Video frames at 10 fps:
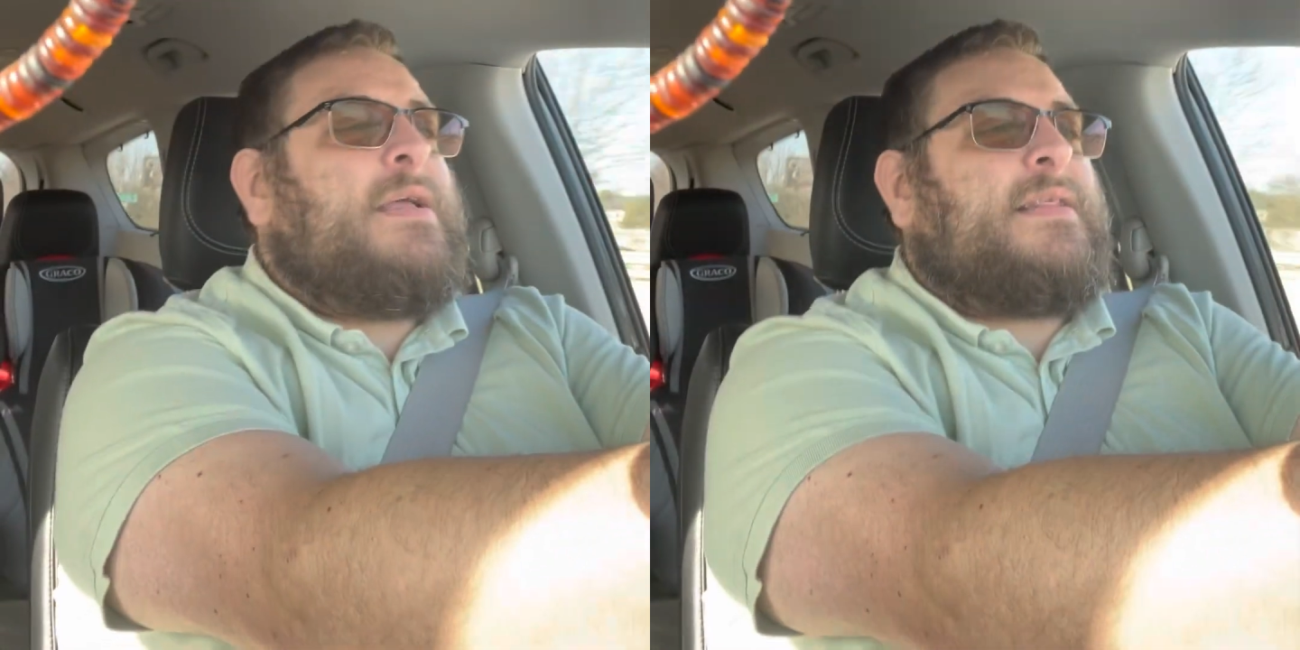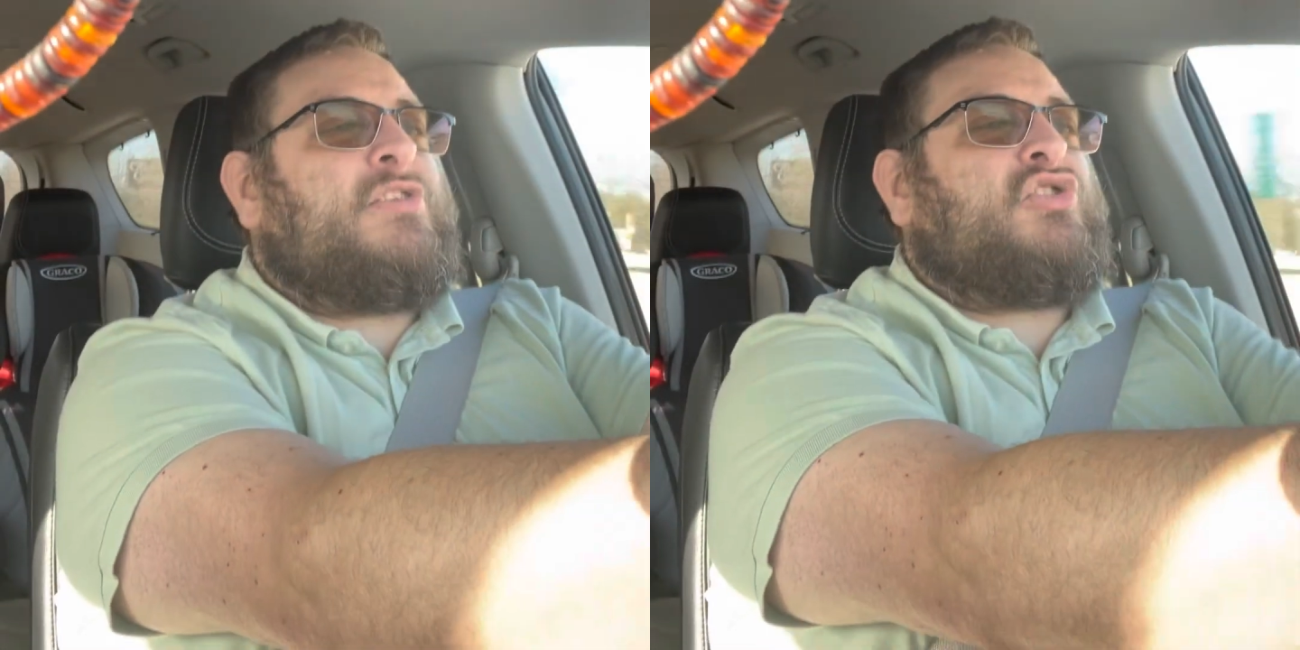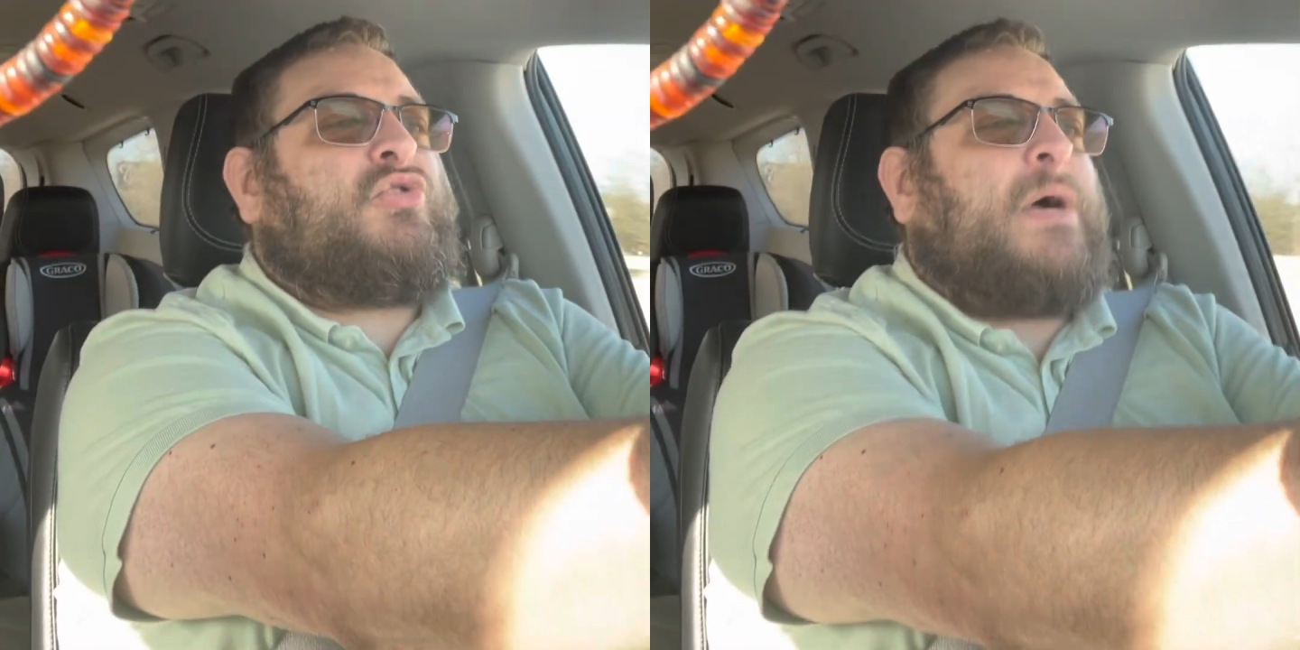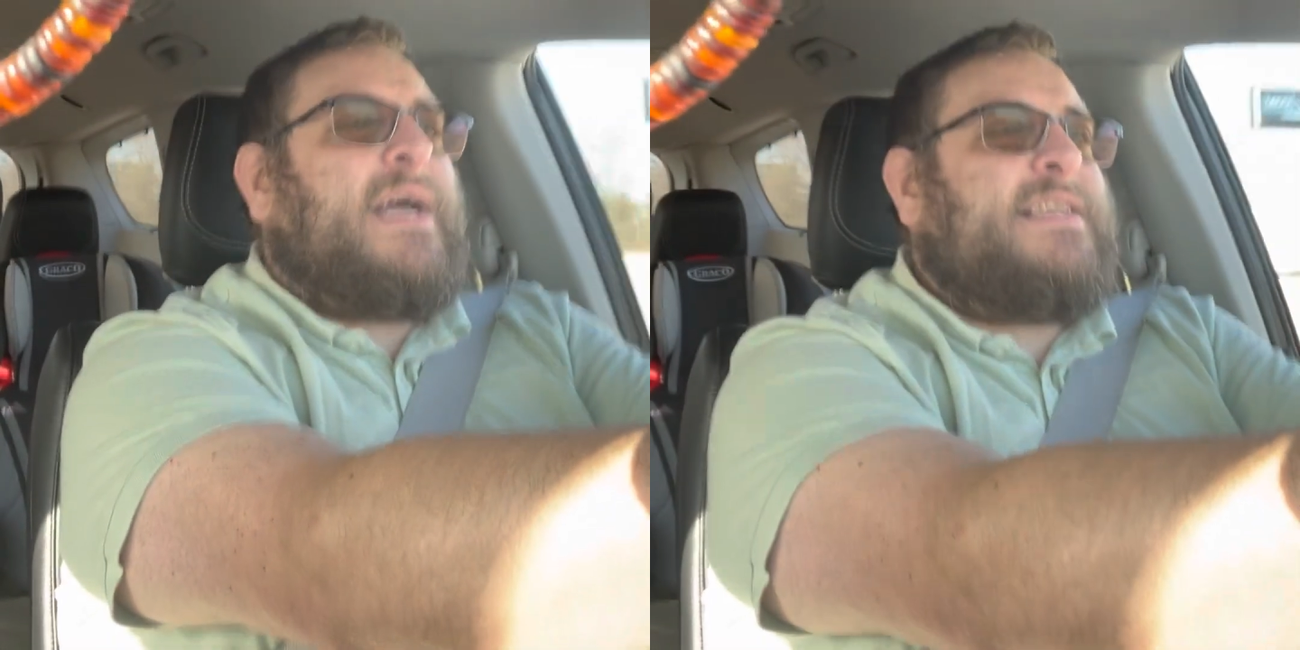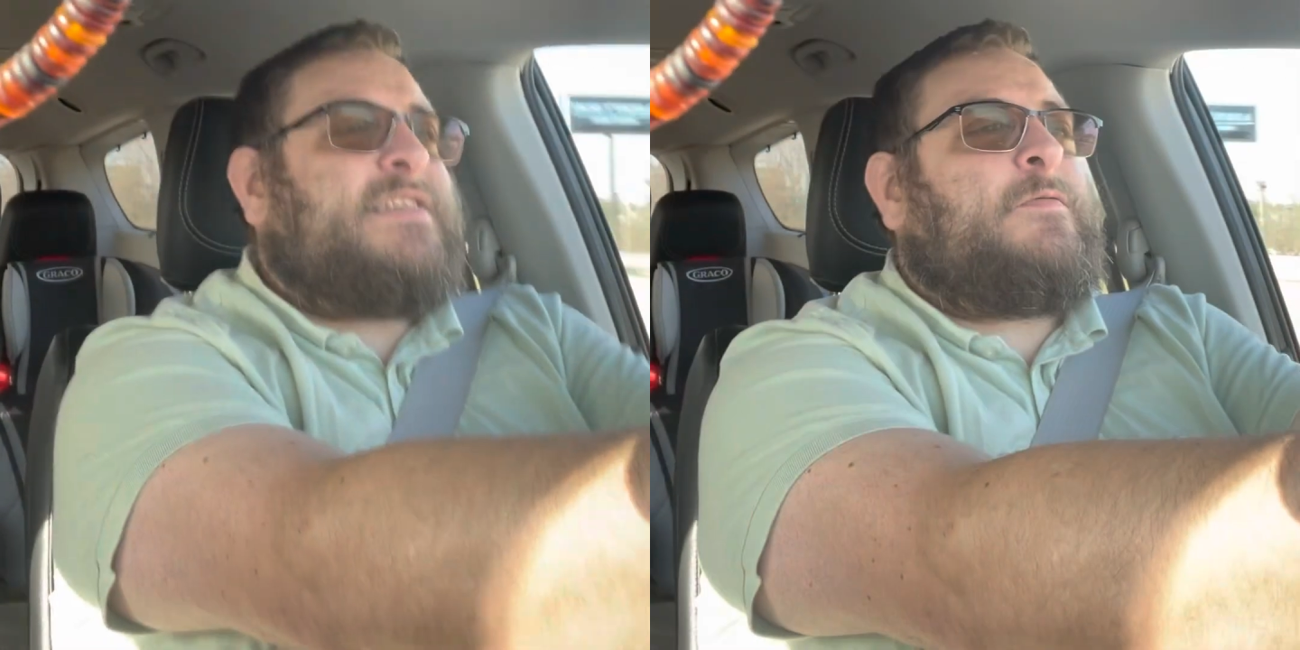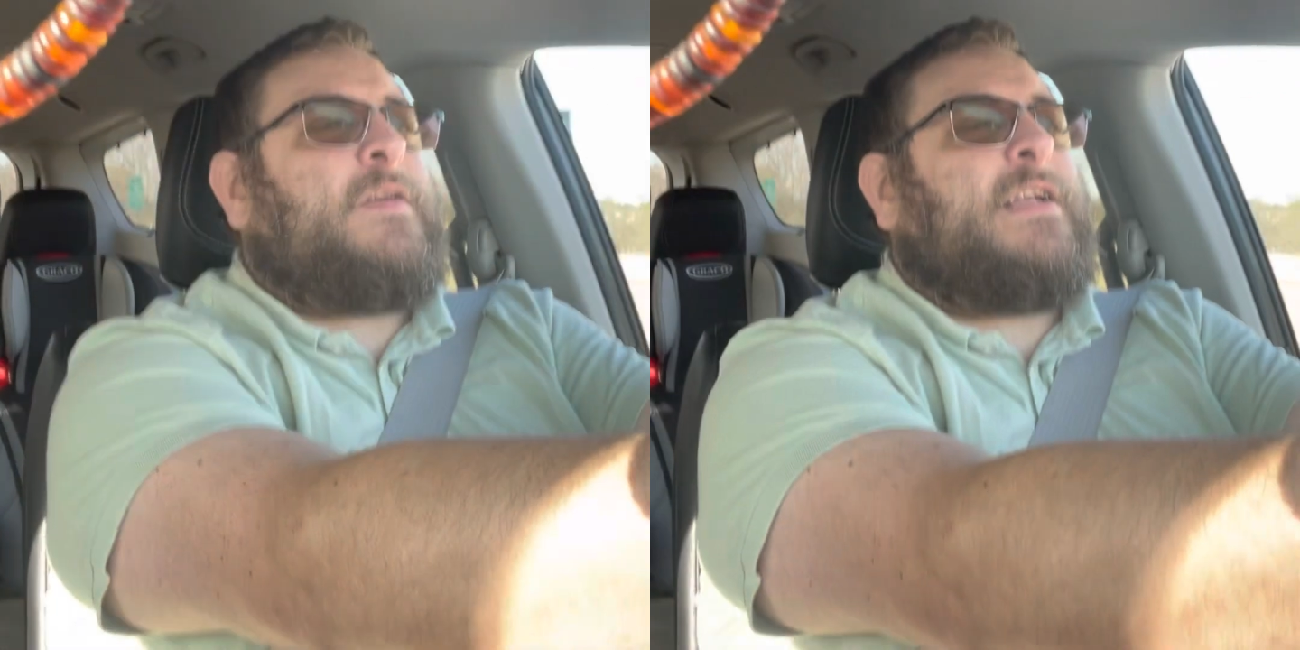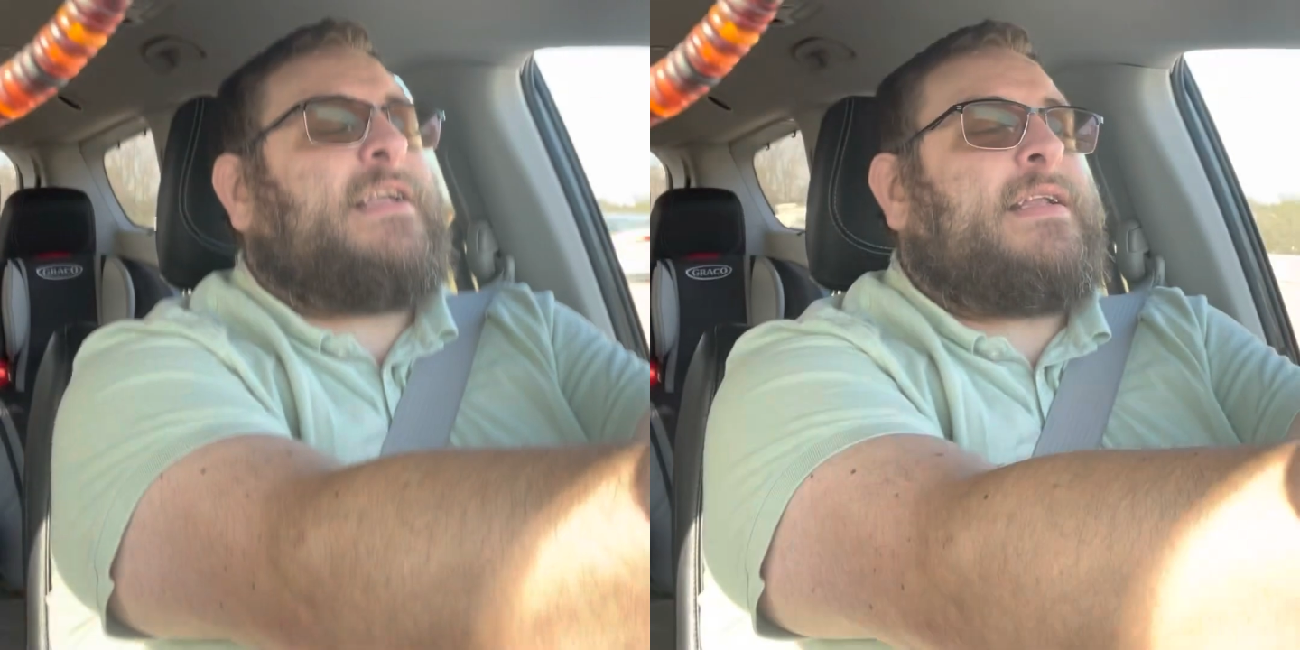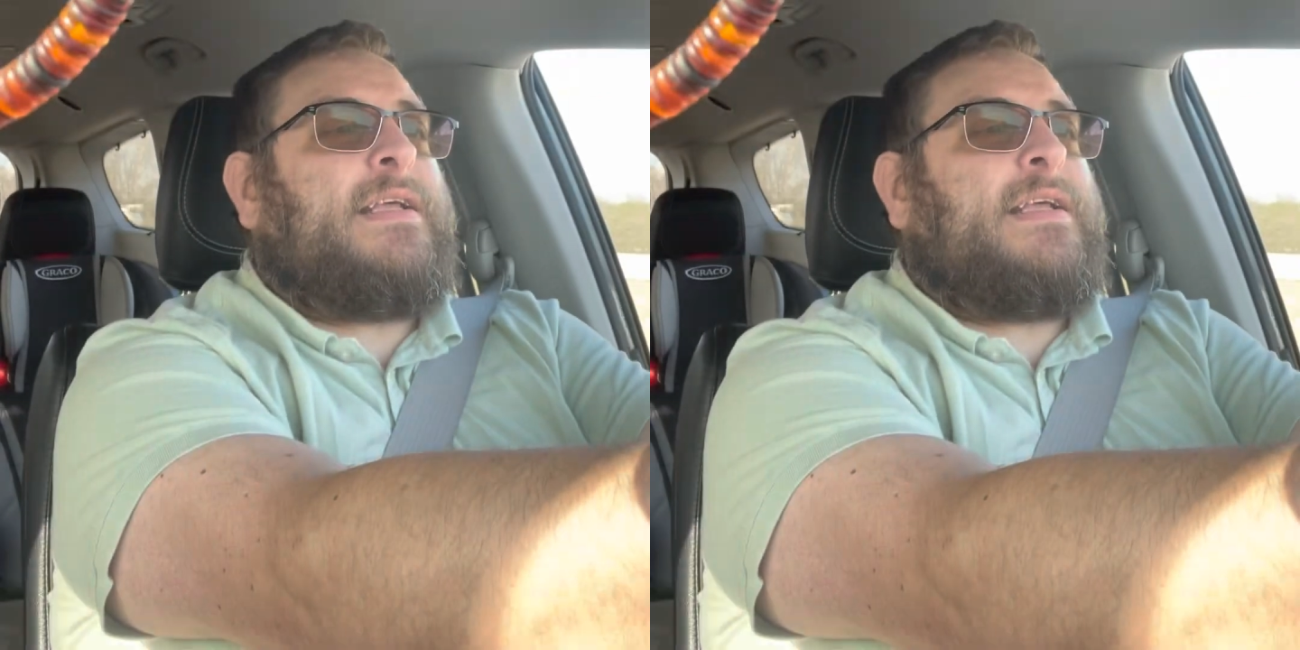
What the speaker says: They tried to fit it